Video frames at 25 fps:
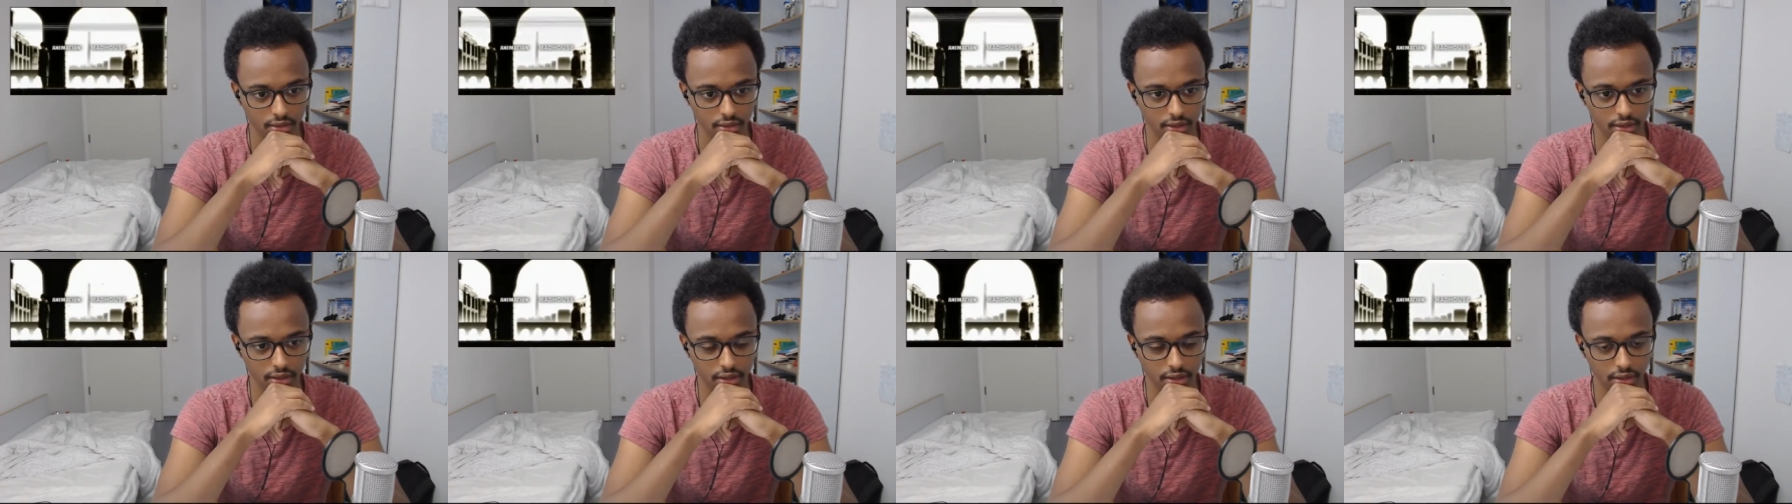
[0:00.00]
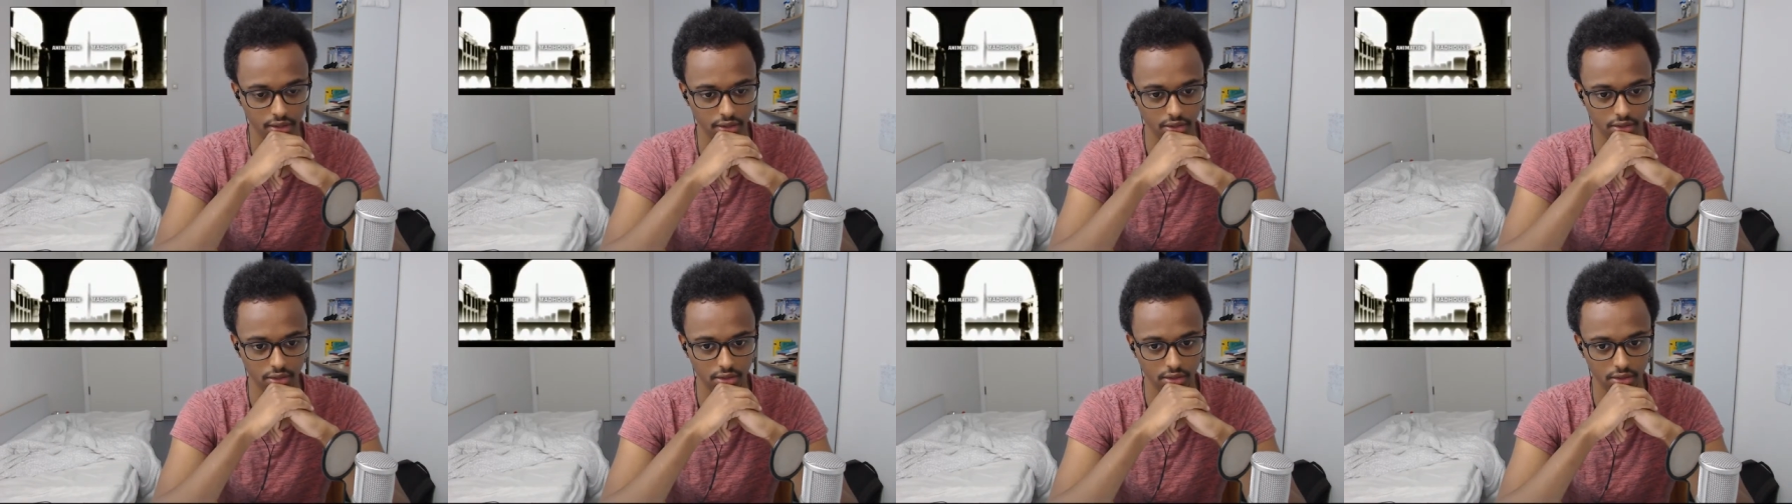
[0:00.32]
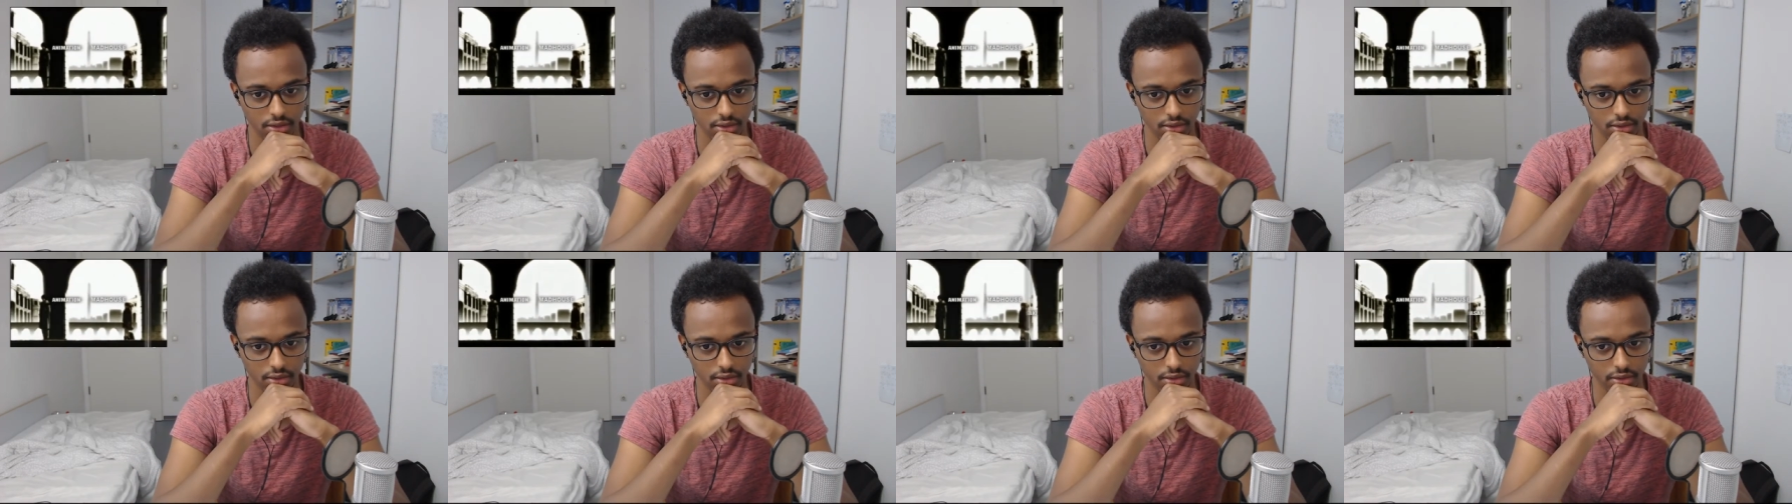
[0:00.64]
like
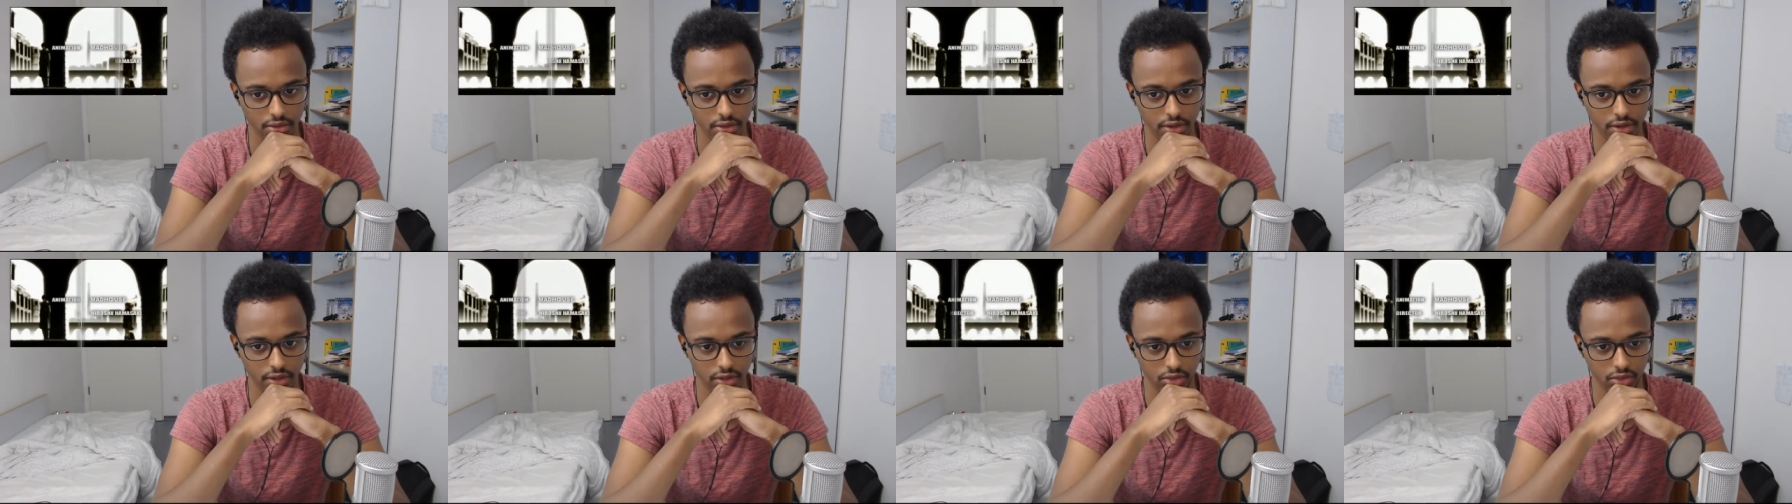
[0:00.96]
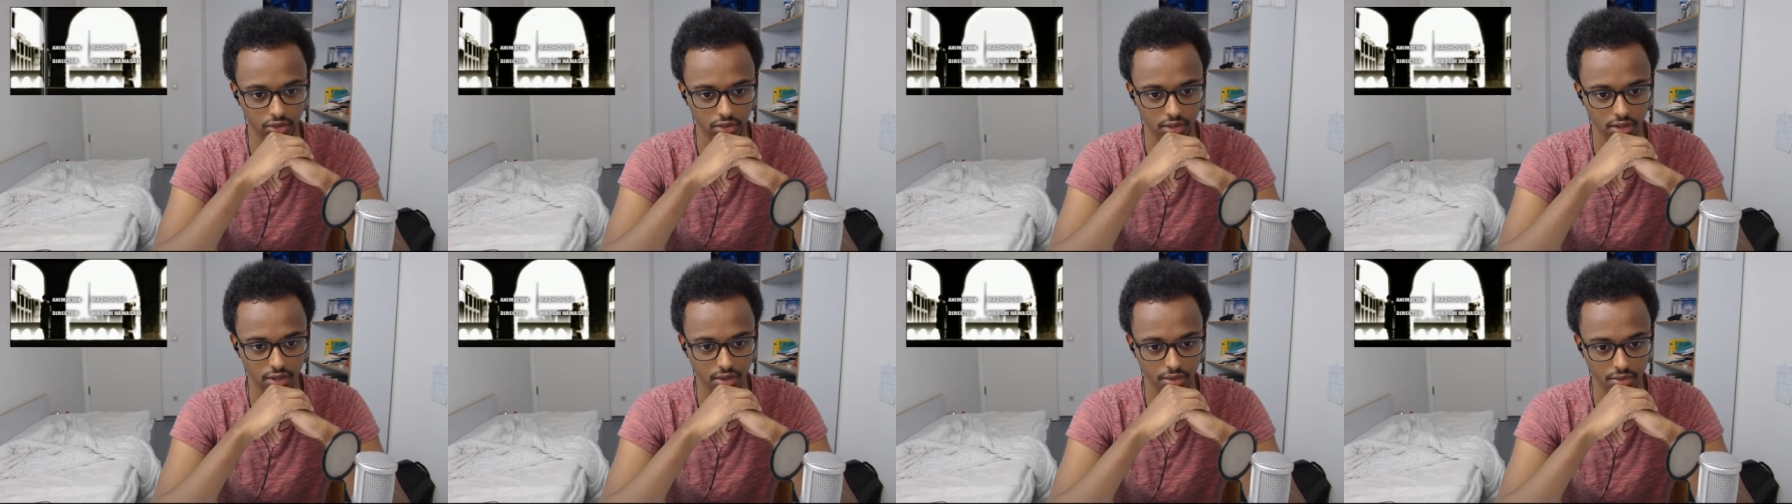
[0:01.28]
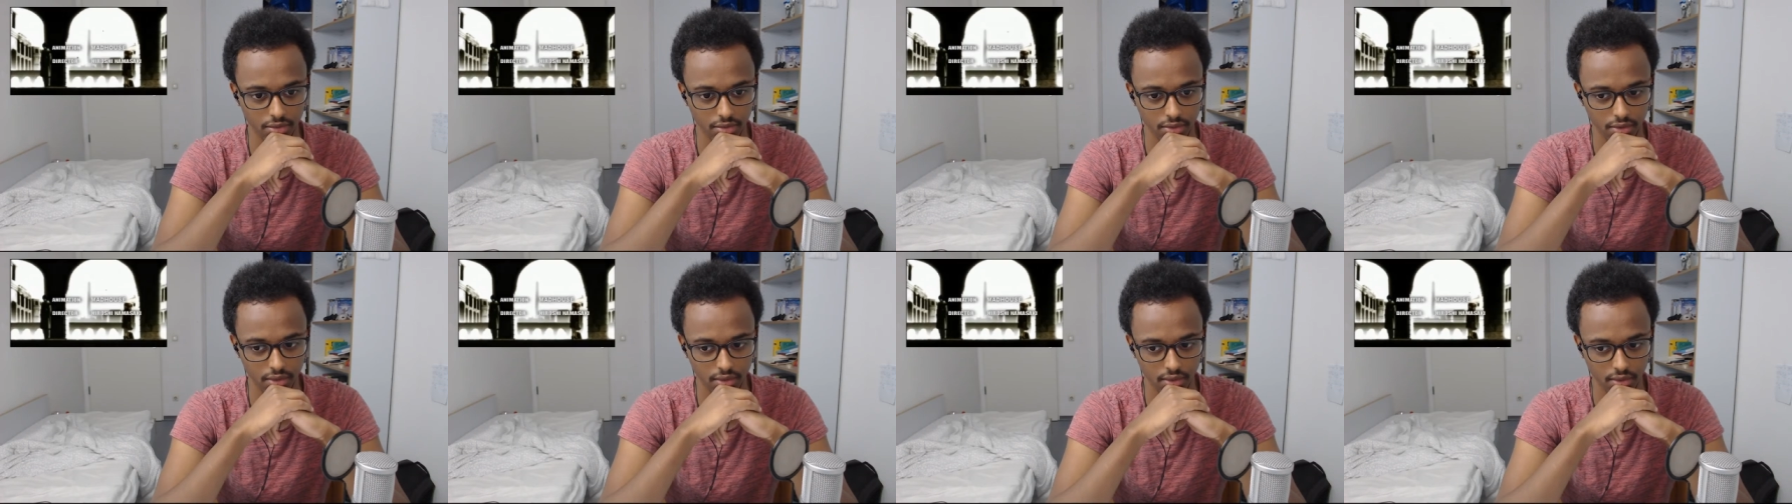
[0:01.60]
their
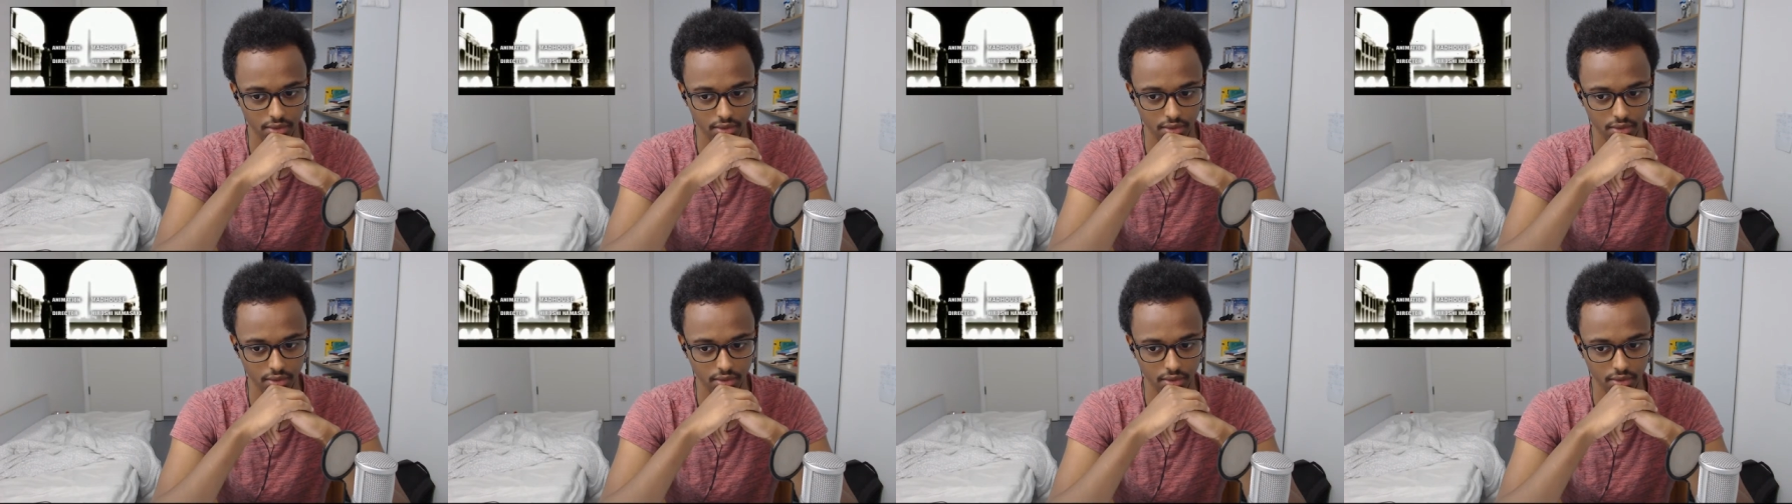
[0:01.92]
stuff